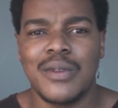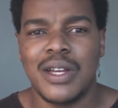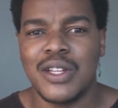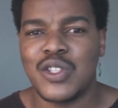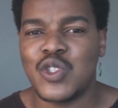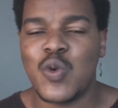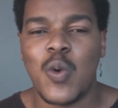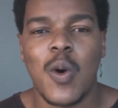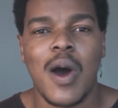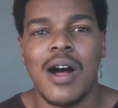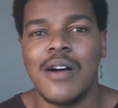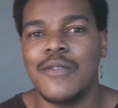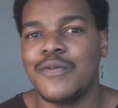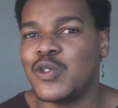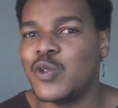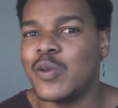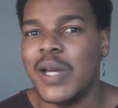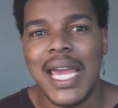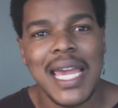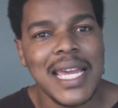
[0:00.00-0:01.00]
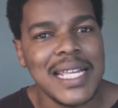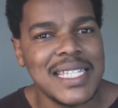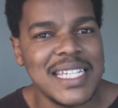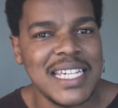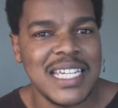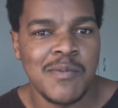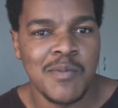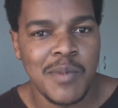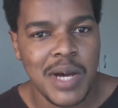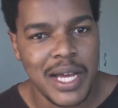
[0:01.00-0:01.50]
12 to
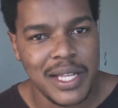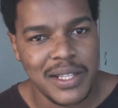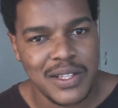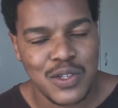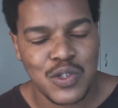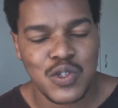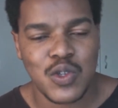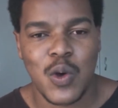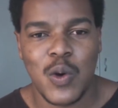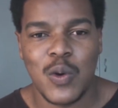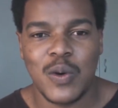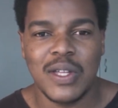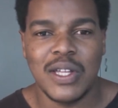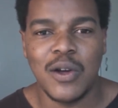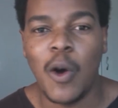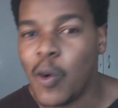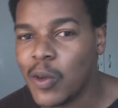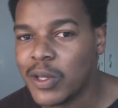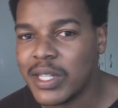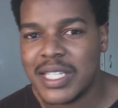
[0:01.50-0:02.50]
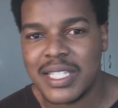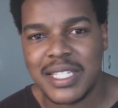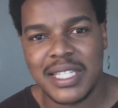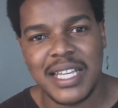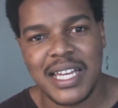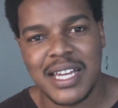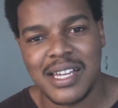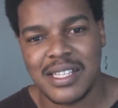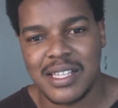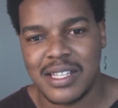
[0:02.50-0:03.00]
18 months. So all these
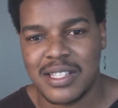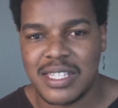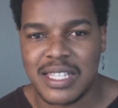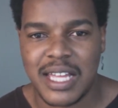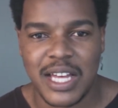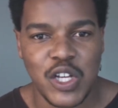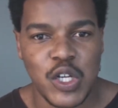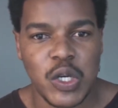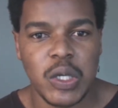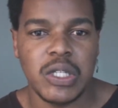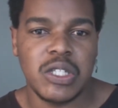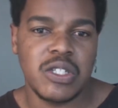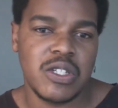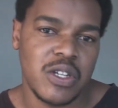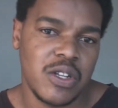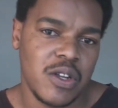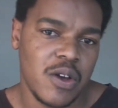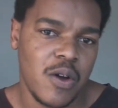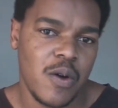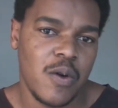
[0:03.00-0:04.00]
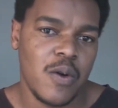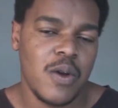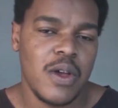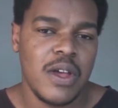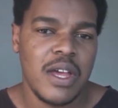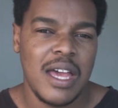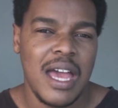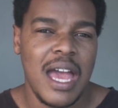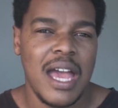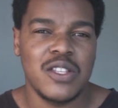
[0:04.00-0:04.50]
things, it's like good to know.
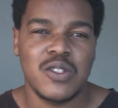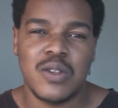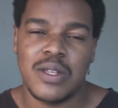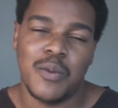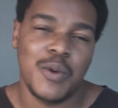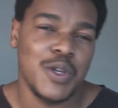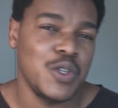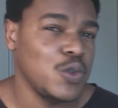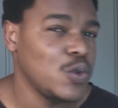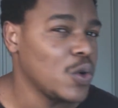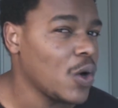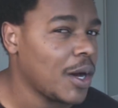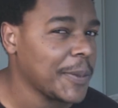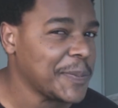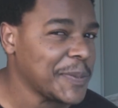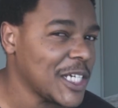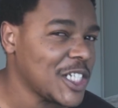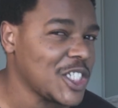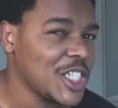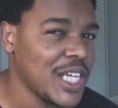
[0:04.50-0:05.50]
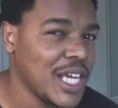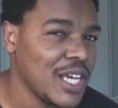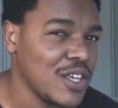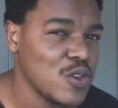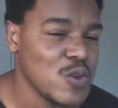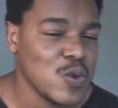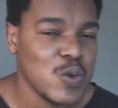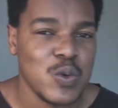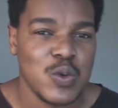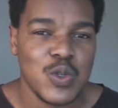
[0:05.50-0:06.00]
So that when you are pitching,
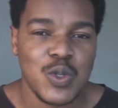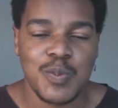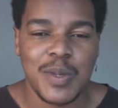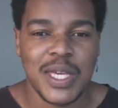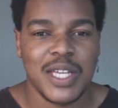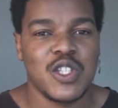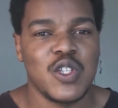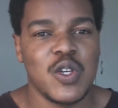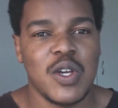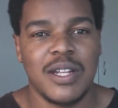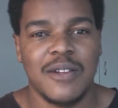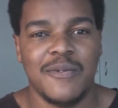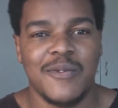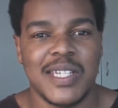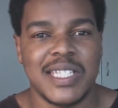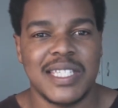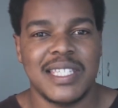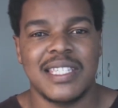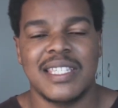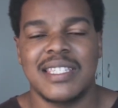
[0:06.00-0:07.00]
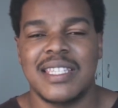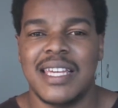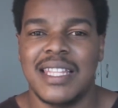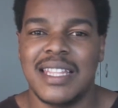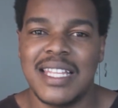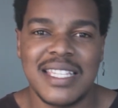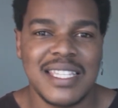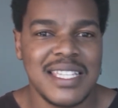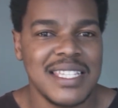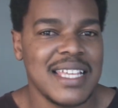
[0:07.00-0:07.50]
you speak to your investors and say,
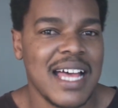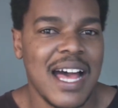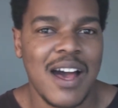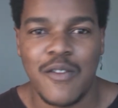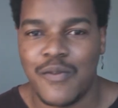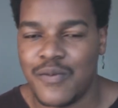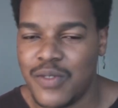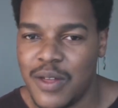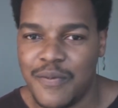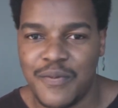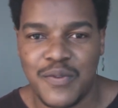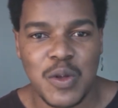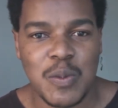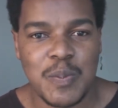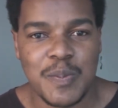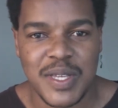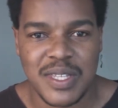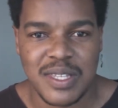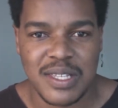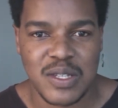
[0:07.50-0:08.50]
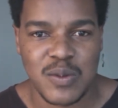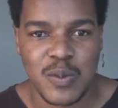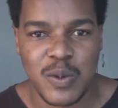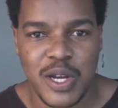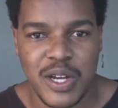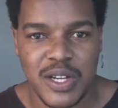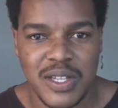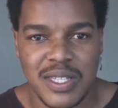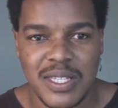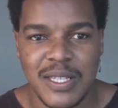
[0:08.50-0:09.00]
this is how the film business
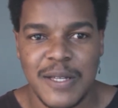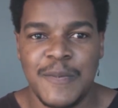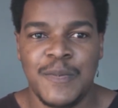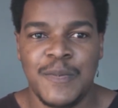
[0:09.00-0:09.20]
works.